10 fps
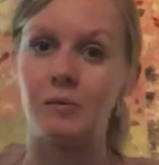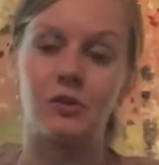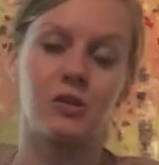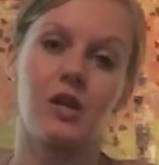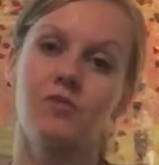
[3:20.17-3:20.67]

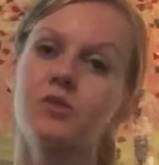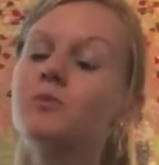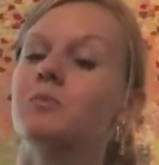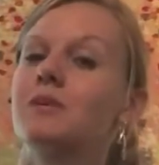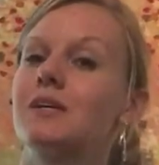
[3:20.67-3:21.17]
Your
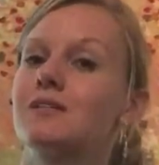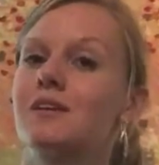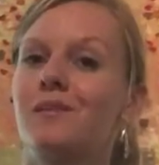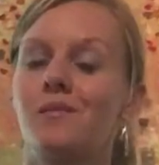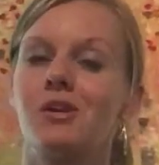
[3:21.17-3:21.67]
comfortable place
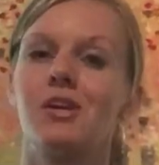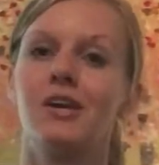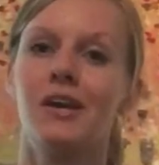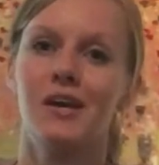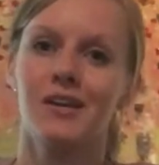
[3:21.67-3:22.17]
can
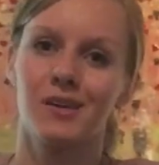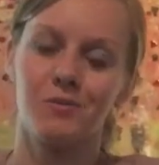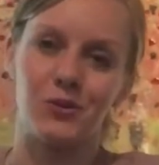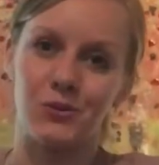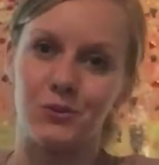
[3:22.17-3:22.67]
be
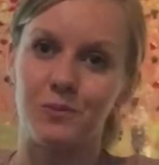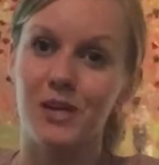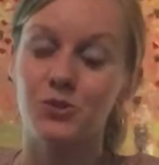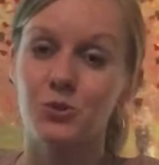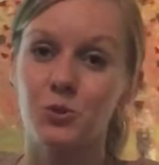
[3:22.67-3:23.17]
in your
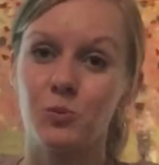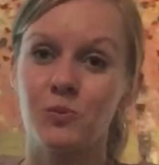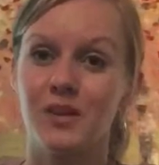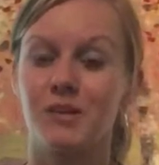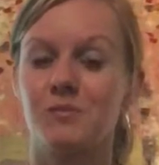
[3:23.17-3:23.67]

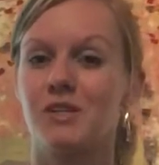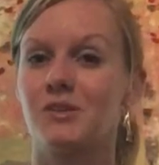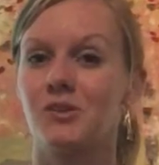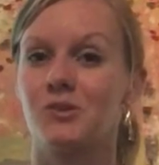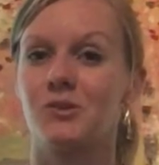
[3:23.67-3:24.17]
bedroom, can be
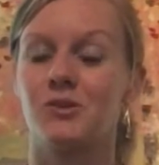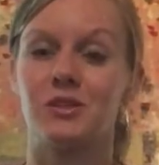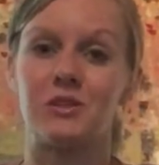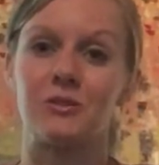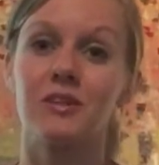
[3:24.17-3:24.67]
in
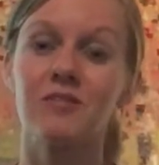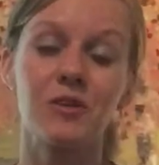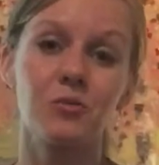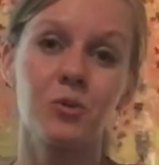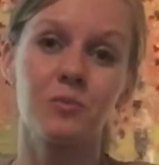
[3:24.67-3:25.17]
your
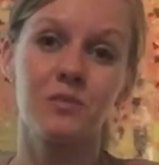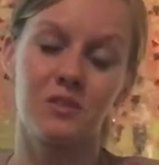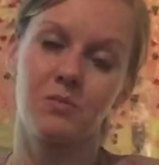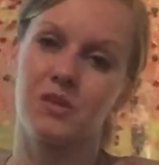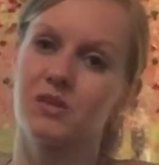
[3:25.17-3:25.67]
living room,
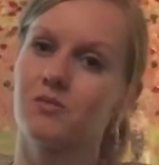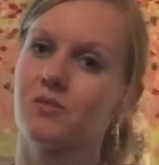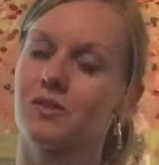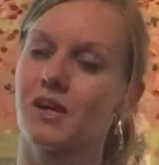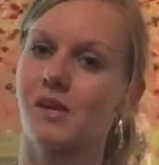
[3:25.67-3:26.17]
especially
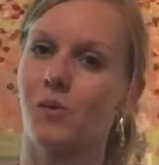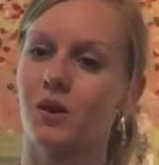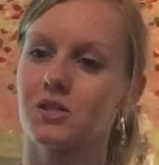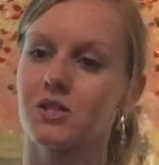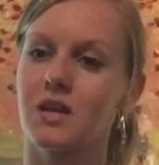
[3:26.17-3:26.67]
if you like
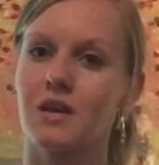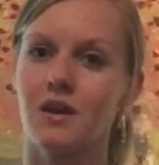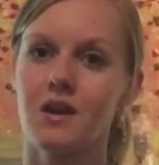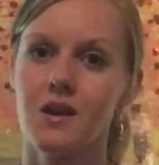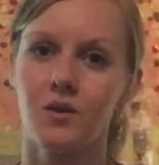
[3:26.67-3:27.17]

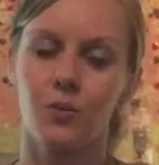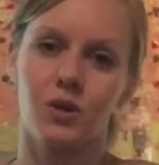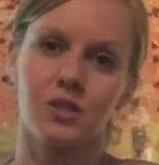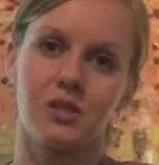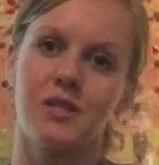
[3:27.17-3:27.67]
watching
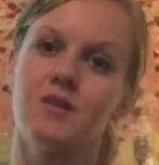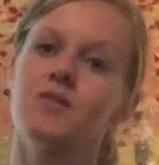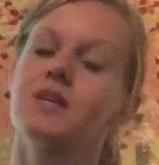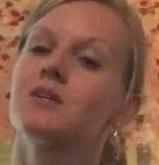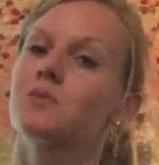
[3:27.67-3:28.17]

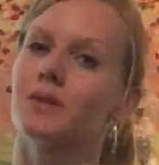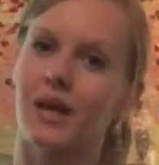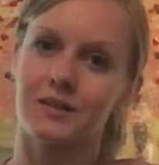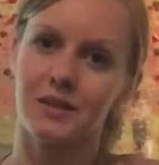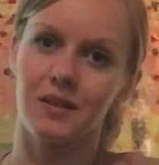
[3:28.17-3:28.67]
TV and
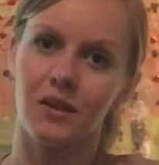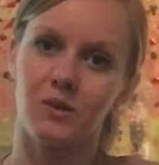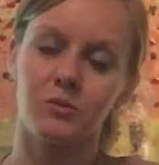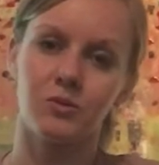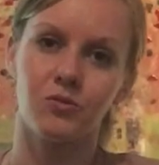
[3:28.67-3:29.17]
relaxing
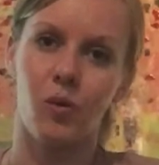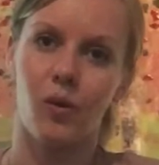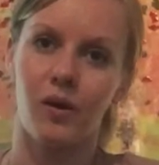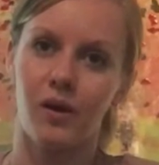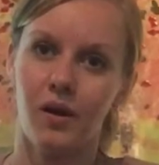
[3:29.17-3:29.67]
there
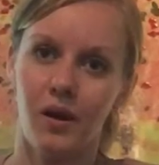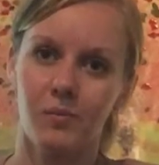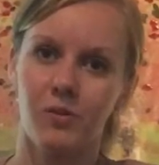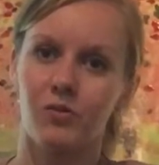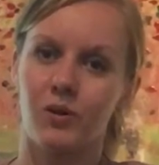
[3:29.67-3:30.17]
before
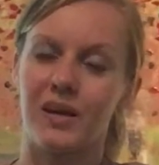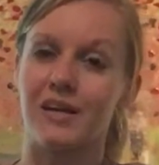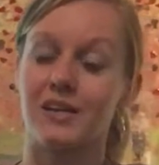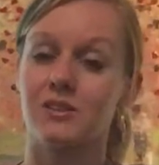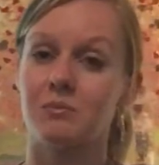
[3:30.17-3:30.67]

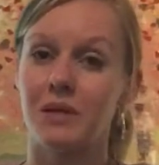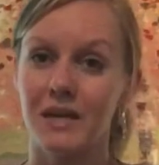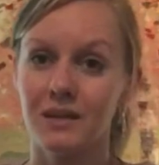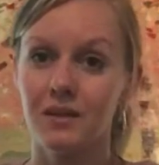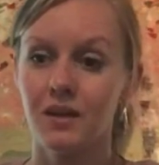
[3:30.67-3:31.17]
heading to
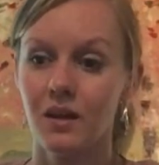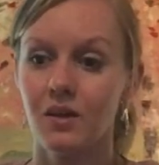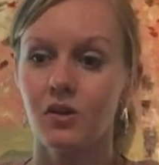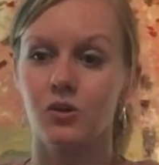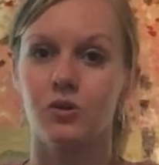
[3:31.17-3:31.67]
bed.
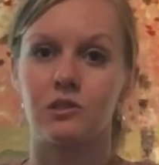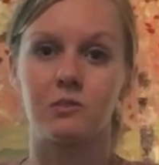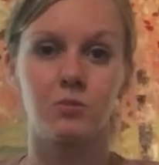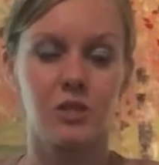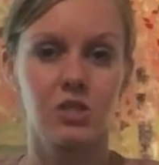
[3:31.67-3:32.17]
Your
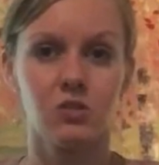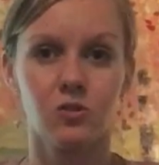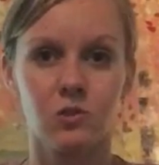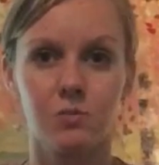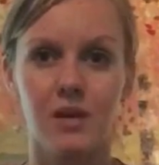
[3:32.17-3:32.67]

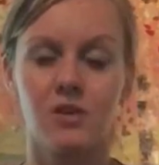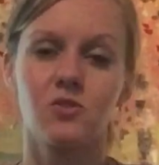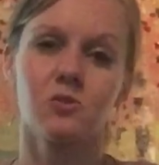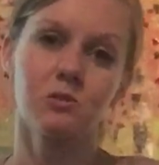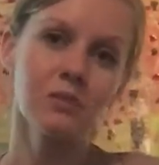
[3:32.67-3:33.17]
inspirational
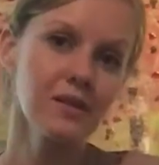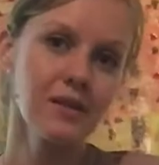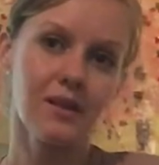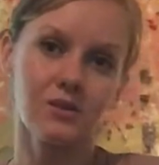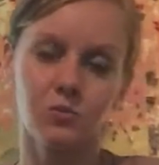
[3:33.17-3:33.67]
space, normally
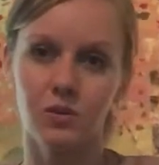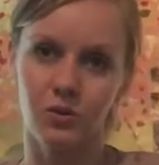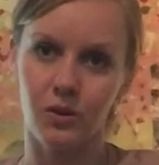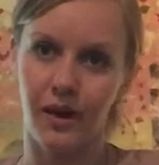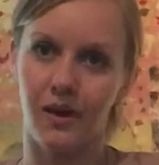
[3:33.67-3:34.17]
that's
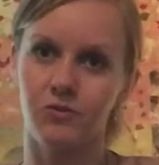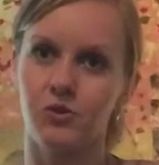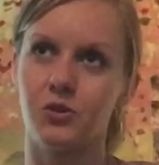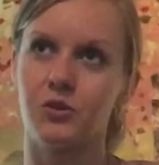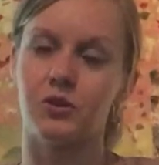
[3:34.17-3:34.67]
where you have
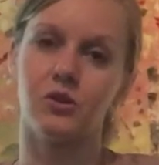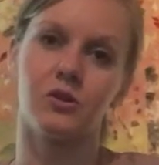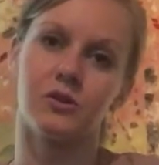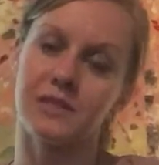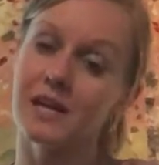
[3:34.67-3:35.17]

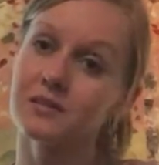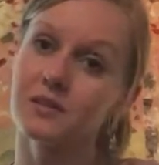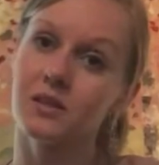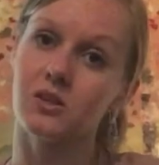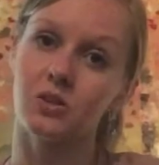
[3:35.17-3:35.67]
your
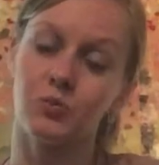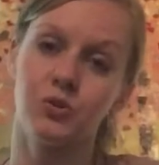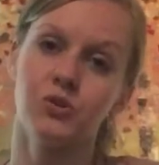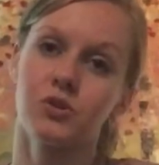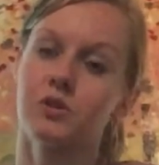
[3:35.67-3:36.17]
desk and your
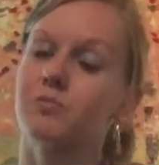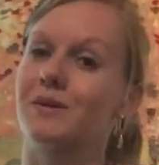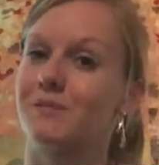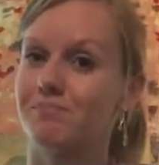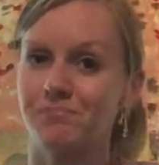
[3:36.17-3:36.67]
computer,
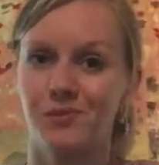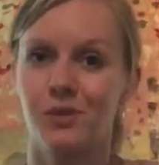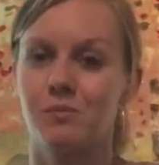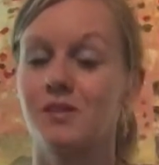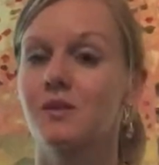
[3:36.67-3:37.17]
but it
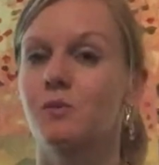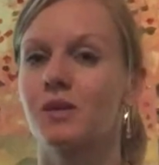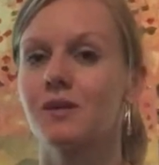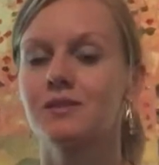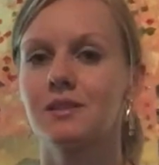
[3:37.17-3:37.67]
could be
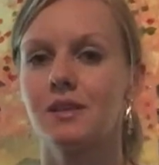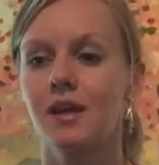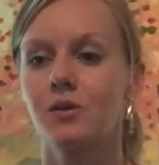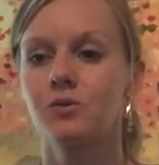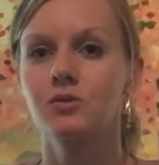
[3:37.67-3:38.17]
somewhere else in the
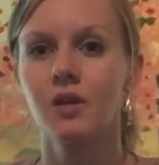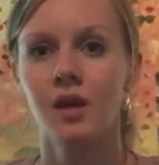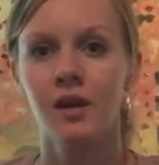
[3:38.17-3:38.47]
house.